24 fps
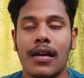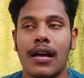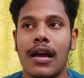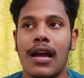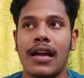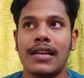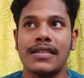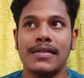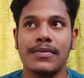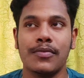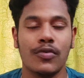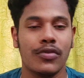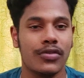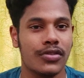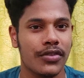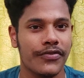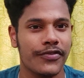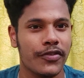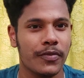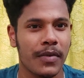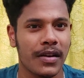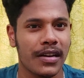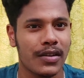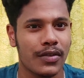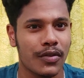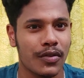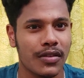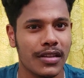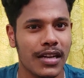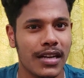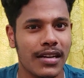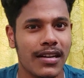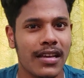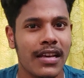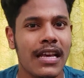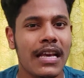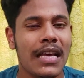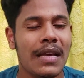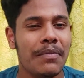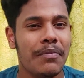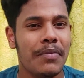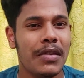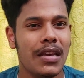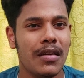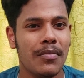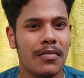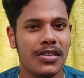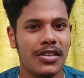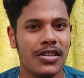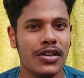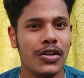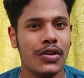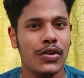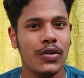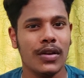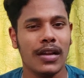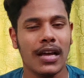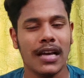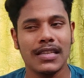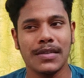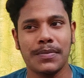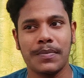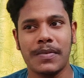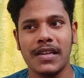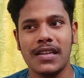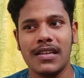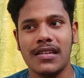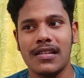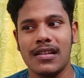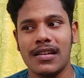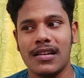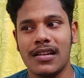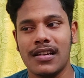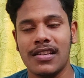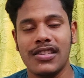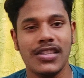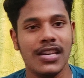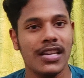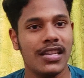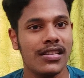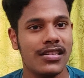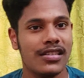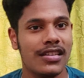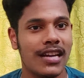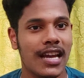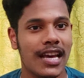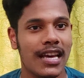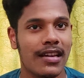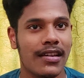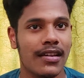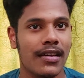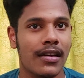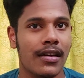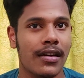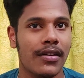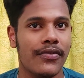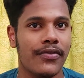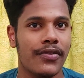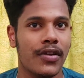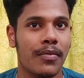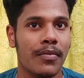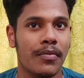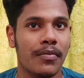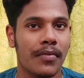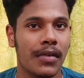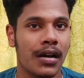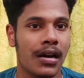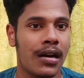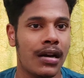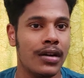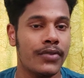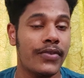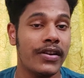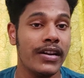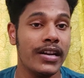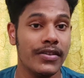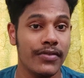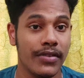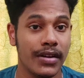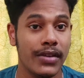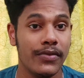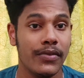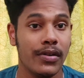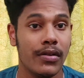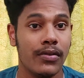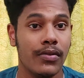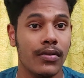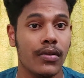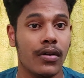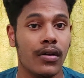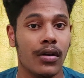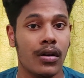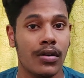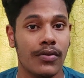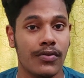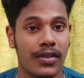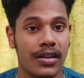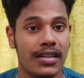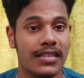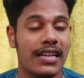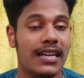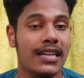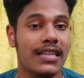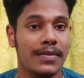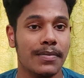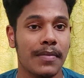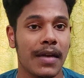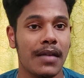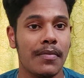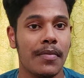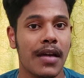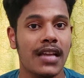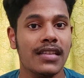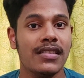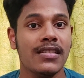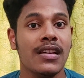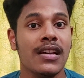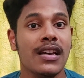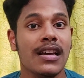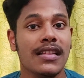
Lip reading: as most of you might know, that BMS schedule has been changed, from 2021 onwards. That is my batch.